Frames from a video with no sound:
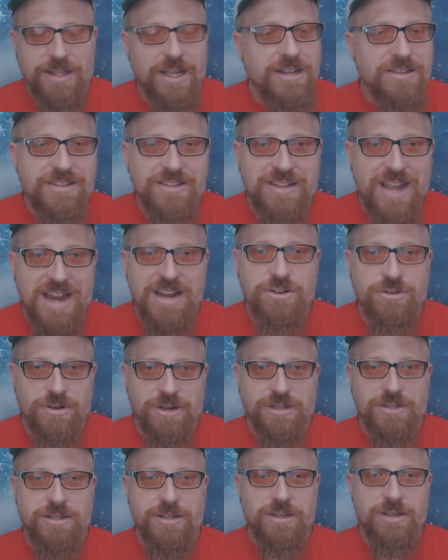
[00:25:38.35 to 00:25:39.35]
that is
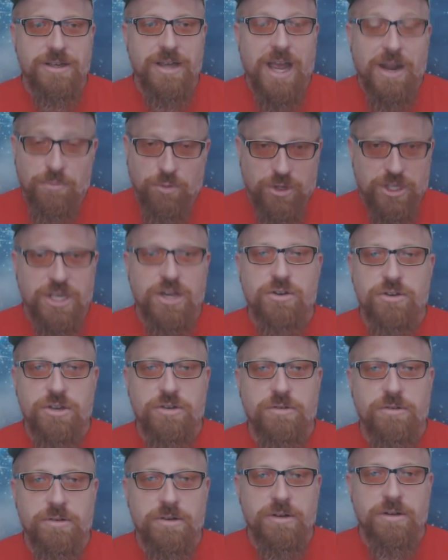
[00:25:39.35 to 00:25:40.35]
dangerous and will kill
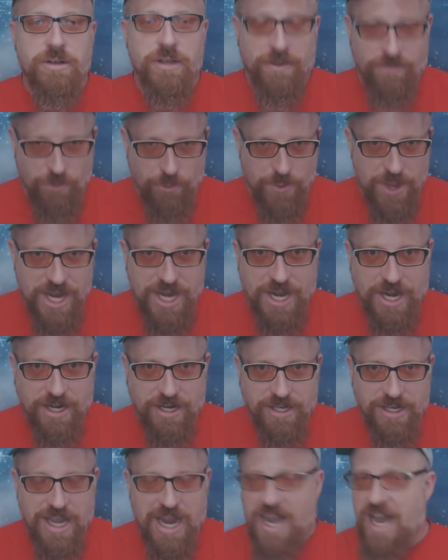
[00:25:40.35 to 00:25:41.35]
you if you eat it,